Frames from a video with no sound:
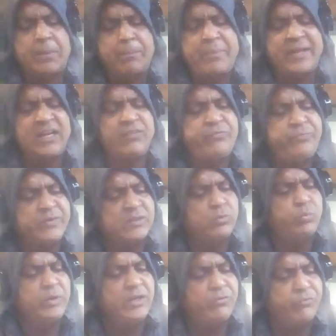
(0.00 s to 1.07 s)
The benefit
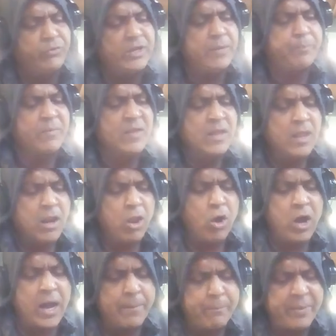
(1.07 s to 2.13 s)
we reap.
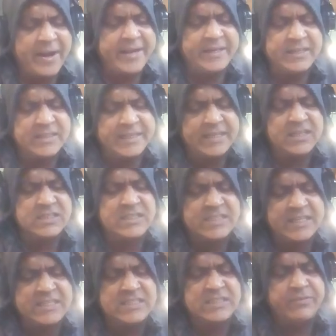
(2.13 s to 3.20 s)
Law abiding,
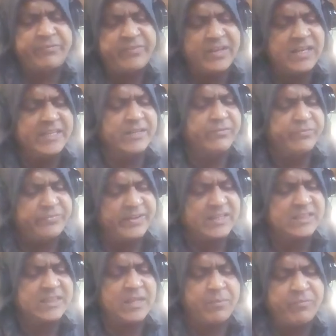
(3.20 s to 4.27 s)
innocent civilian,
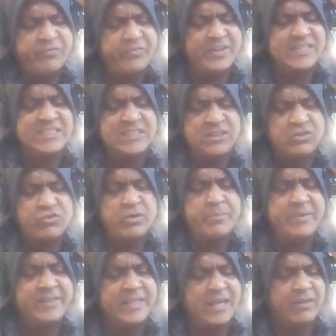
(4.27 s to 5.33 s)
victim facing
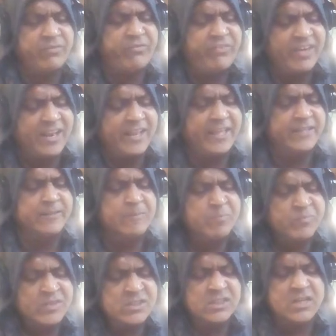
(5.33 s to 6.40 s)
criminal felon,
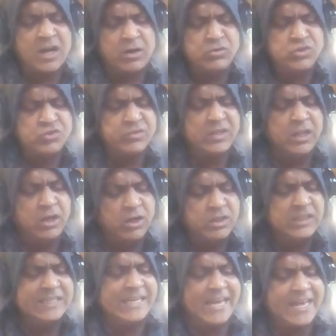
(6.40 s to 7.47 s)
scoundrel,
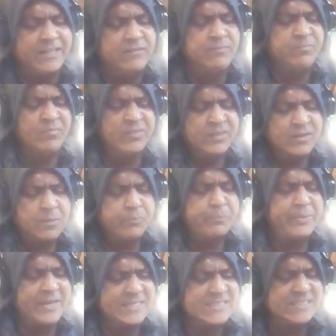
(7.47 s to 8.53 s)
hooligan,
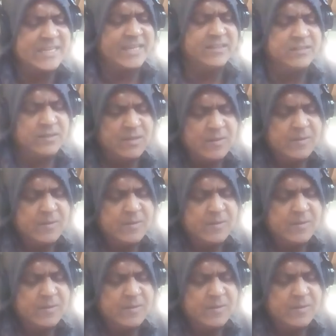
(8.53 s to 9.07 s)
peasant.